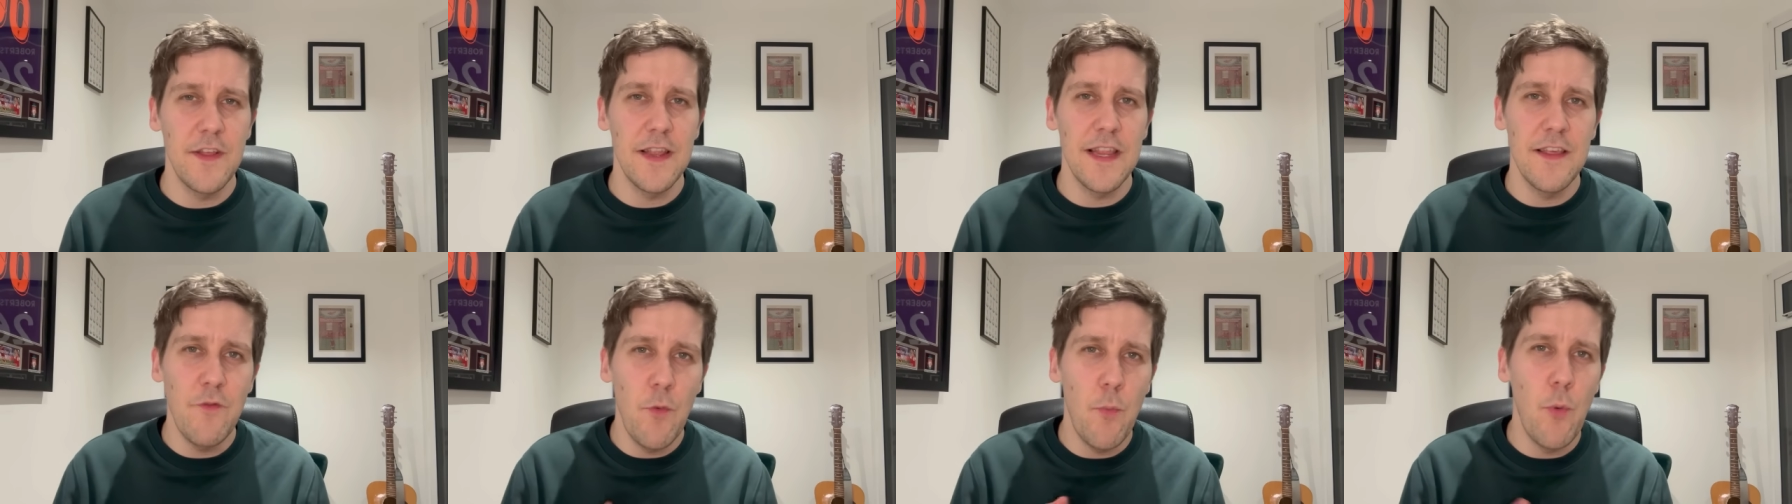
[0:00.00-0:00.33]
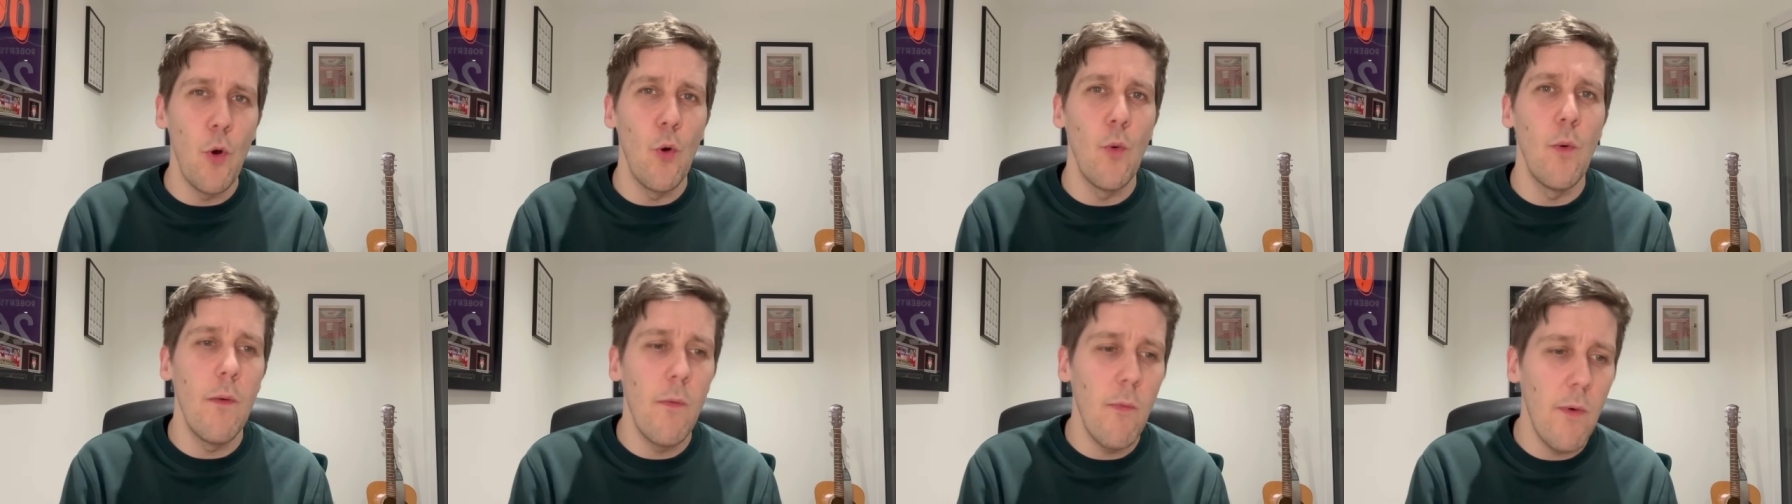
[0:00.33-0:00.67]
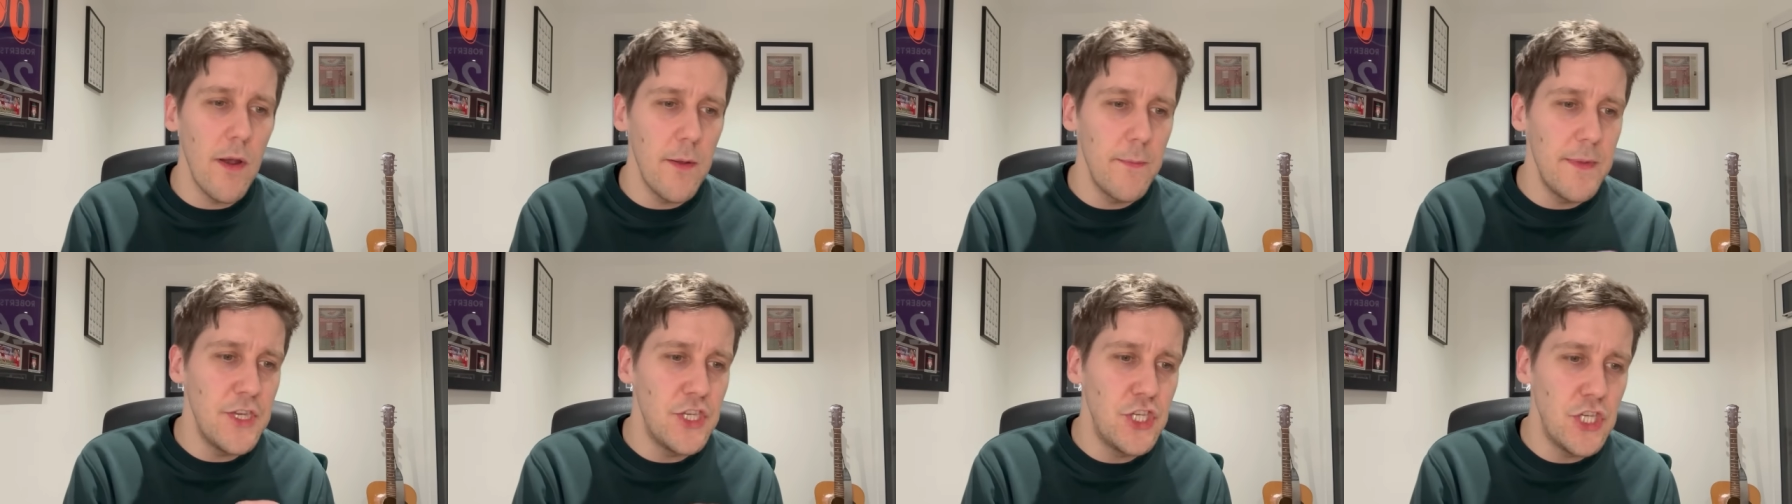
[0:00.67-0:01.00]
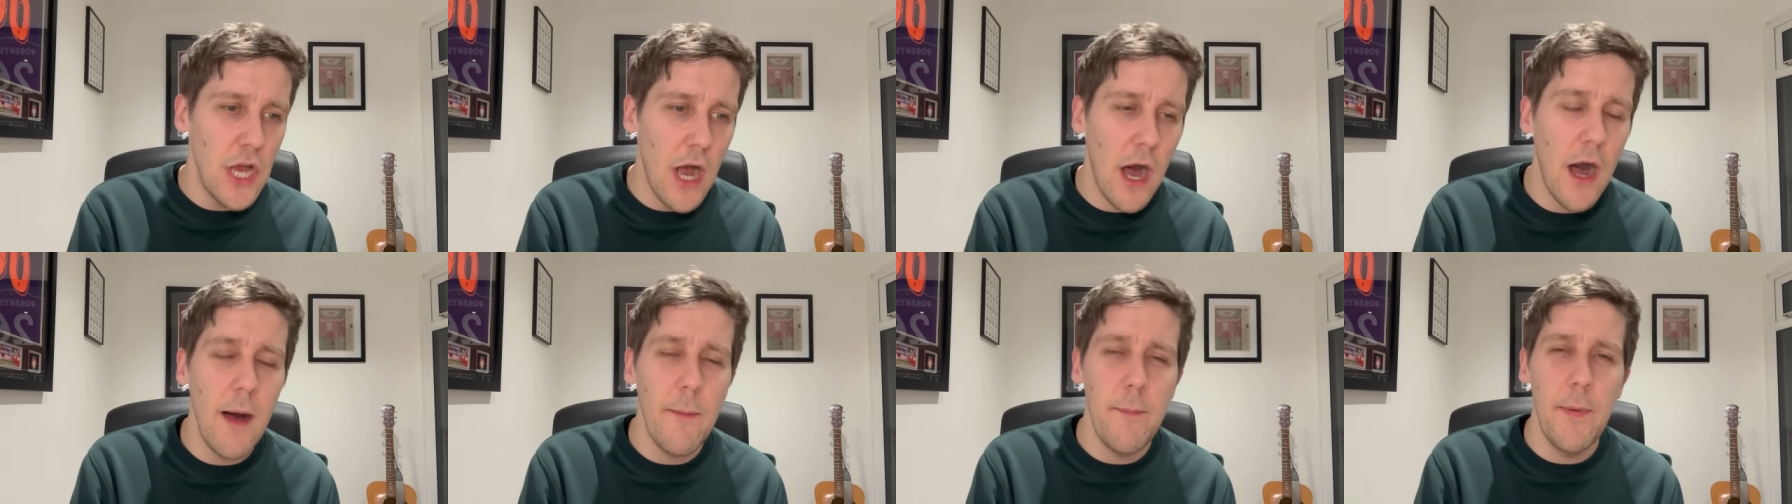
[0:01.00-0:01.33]
and Liverpool will want to be
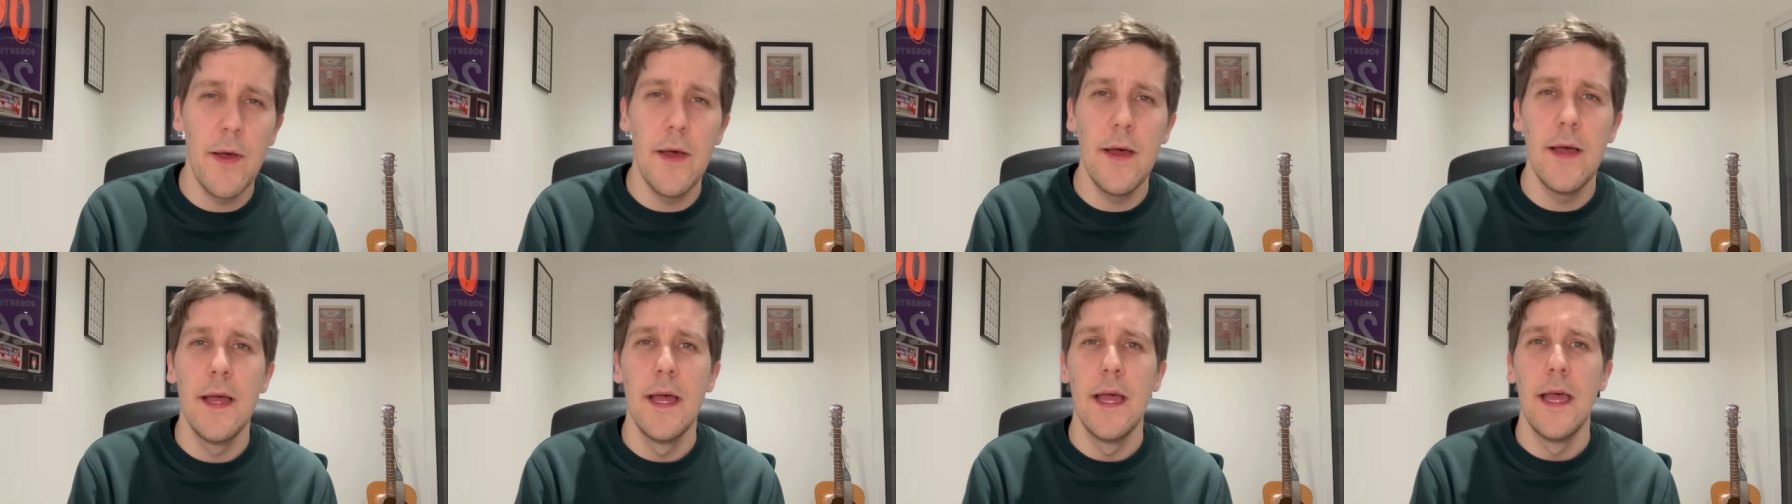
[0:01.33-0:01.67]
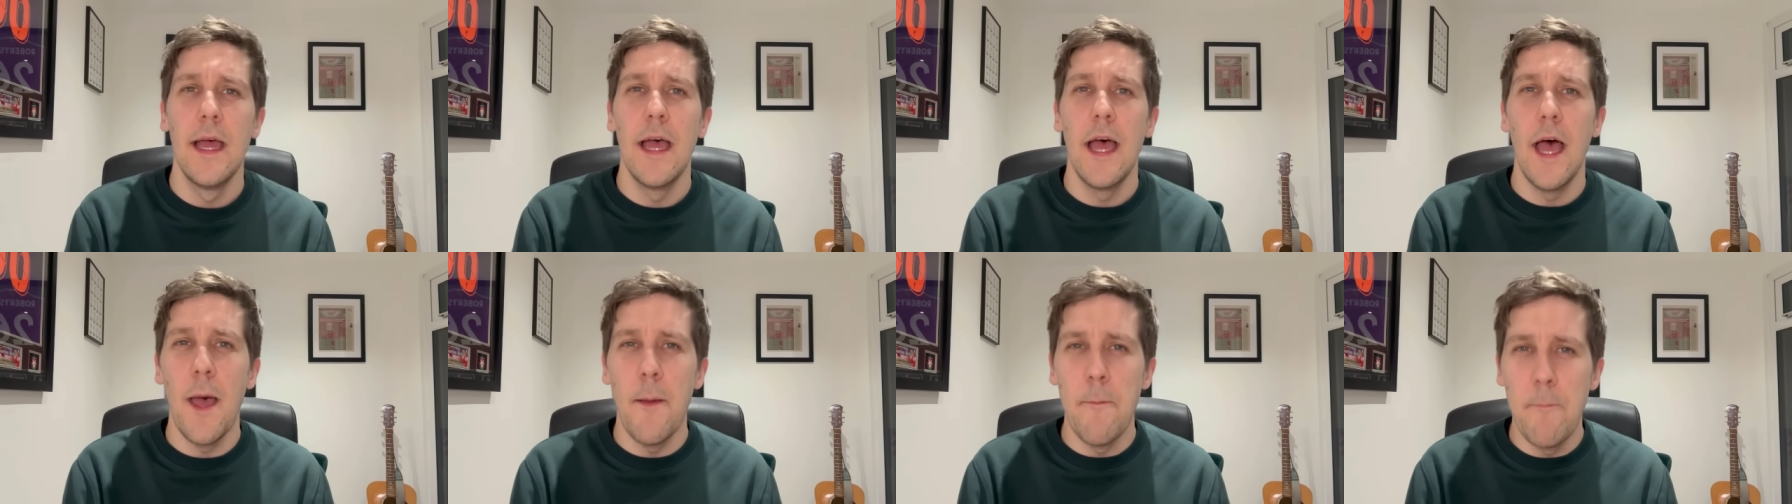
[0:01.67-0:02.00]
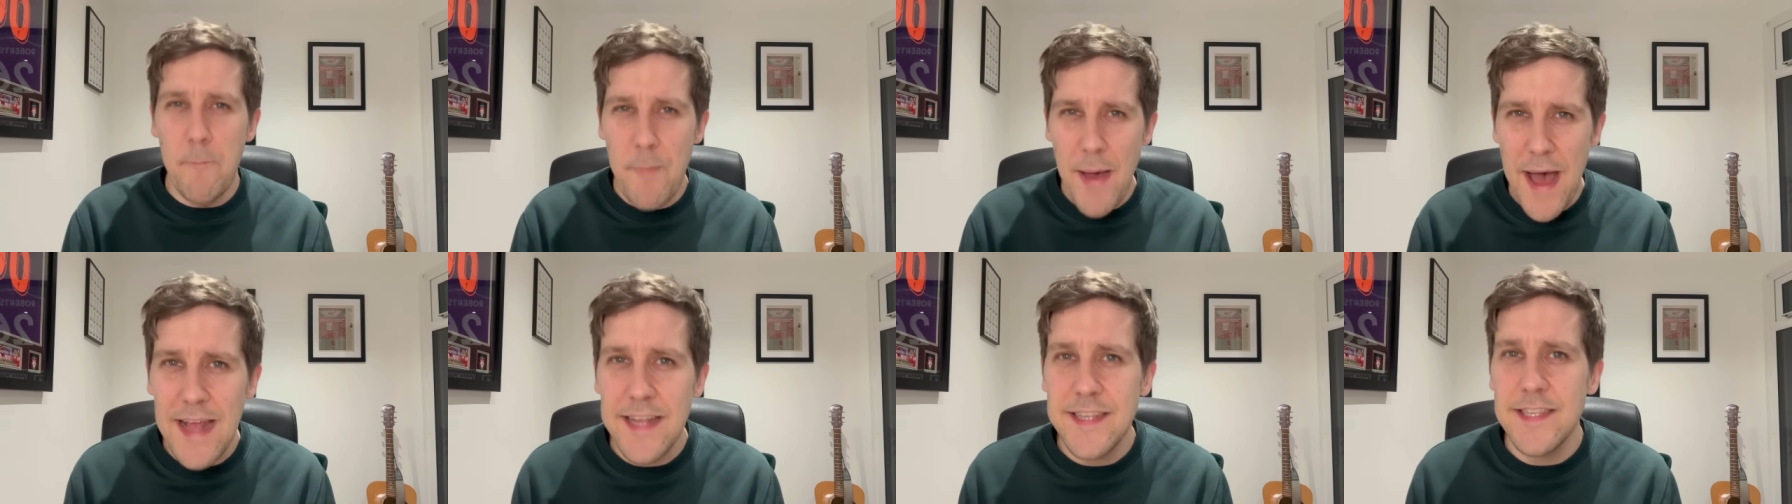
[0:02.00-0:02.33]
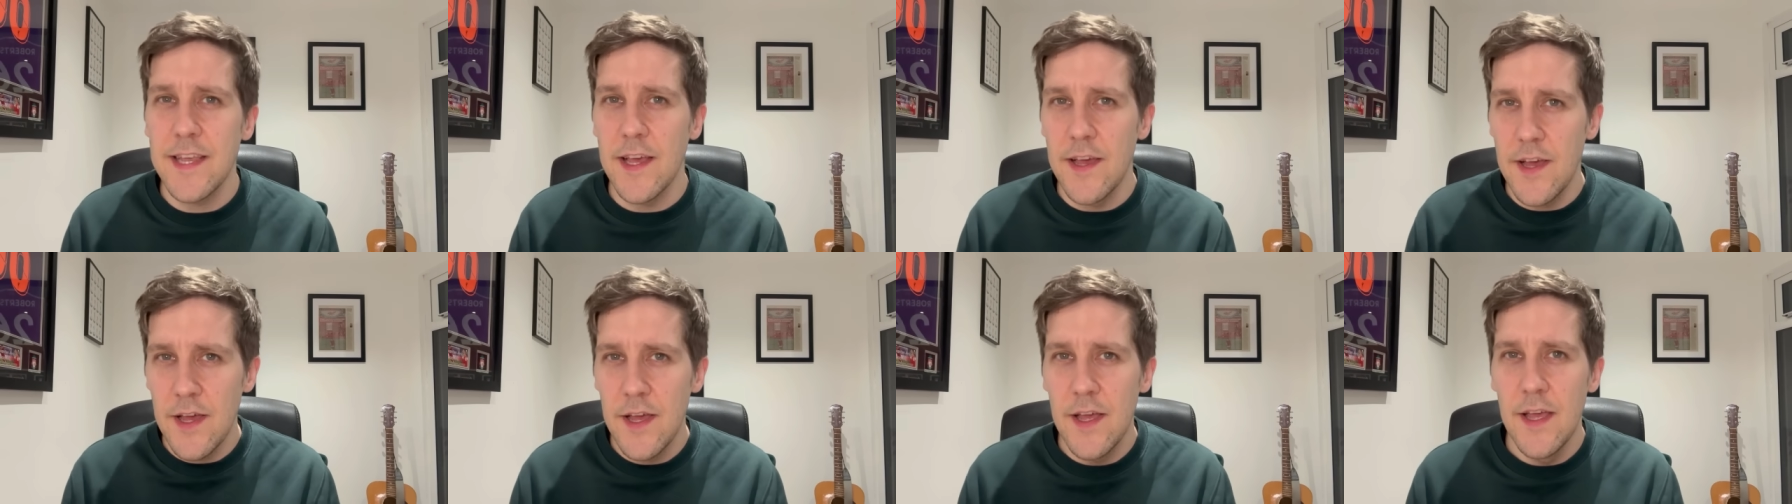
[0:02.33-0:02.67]
sharper and
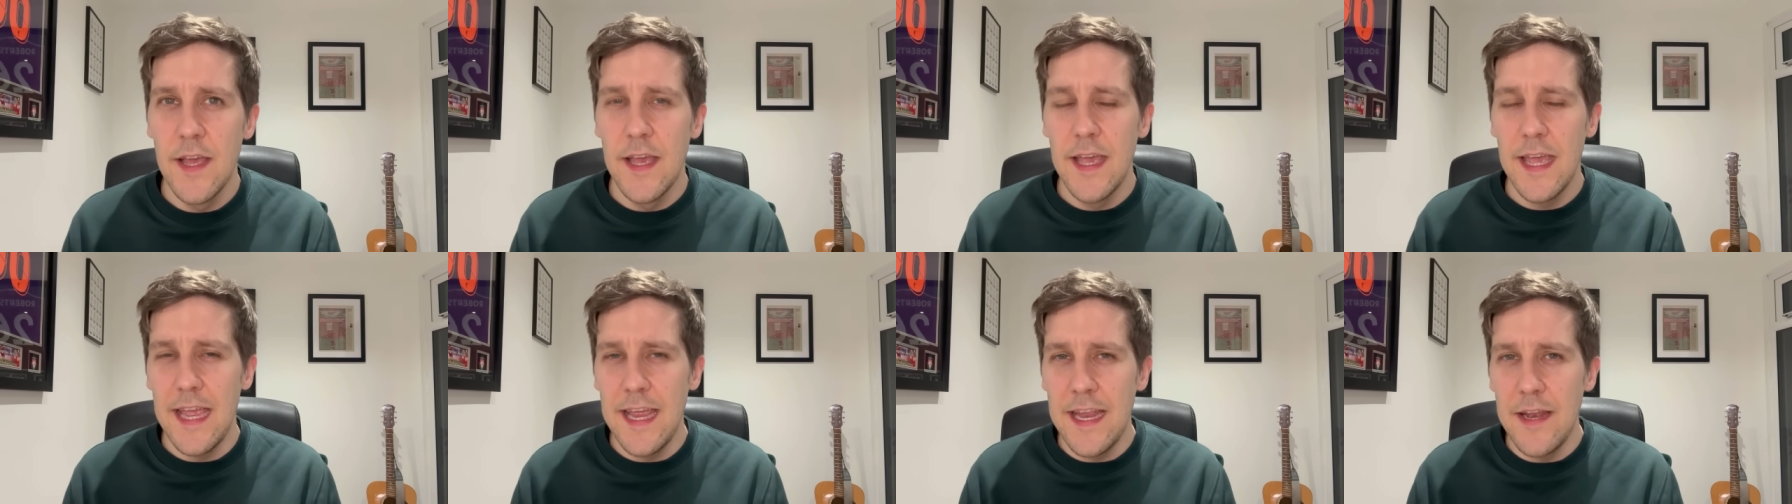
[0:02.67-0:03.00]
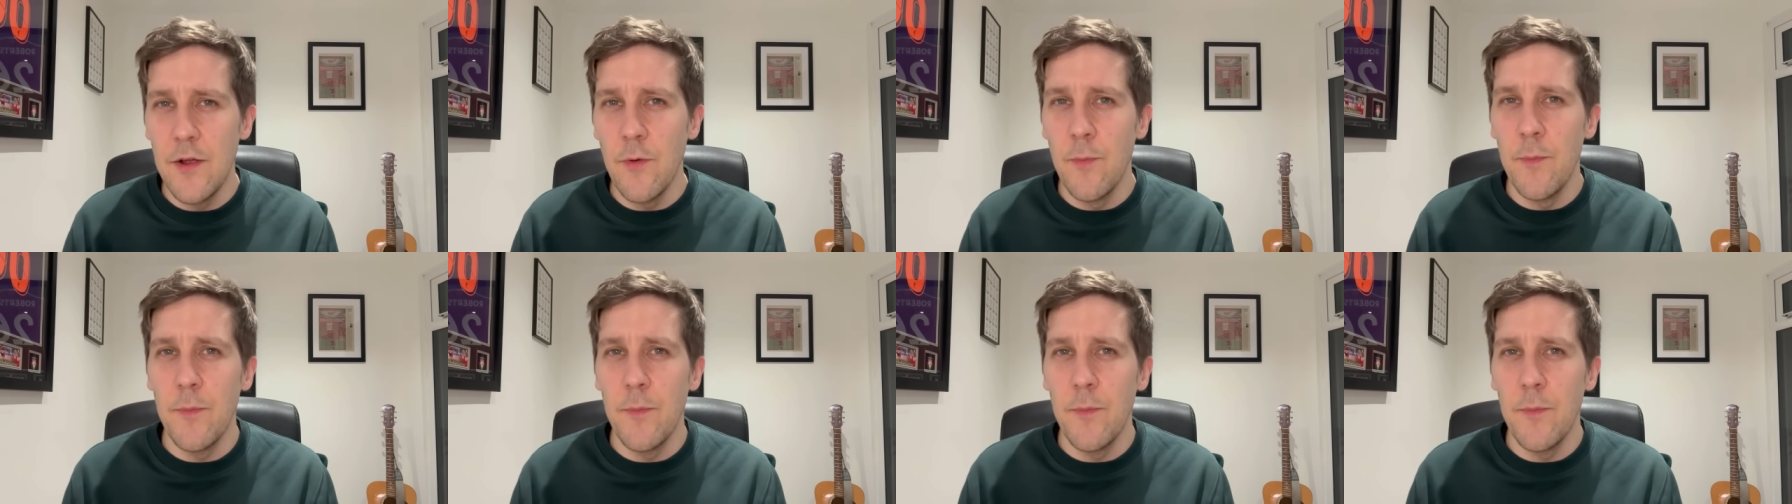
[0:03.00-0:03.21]
better in